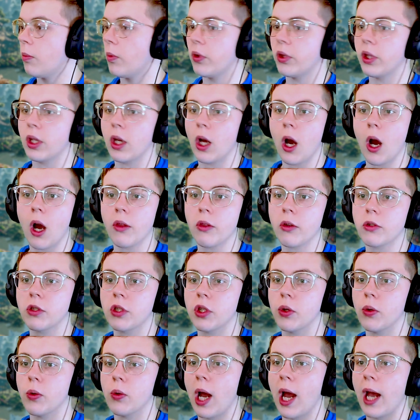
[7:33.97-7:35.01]
but the other
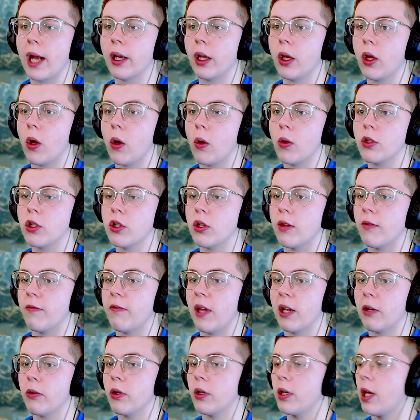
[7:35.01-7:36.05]
two had to go to the
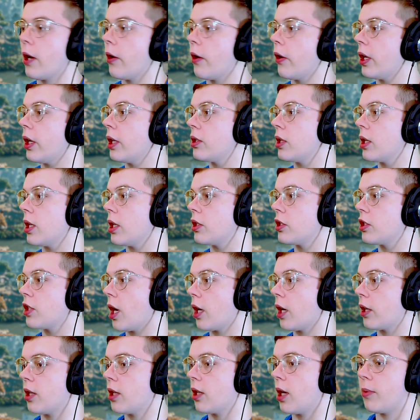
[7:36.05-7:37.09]
veterinarian to get
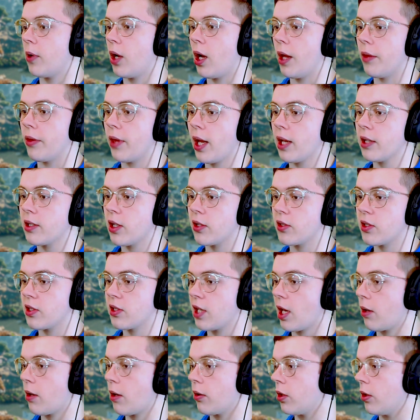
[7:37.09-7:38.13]
checked up on. That doesn't
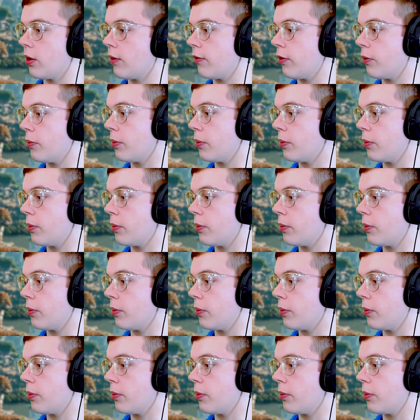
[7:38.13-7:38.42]
sound good for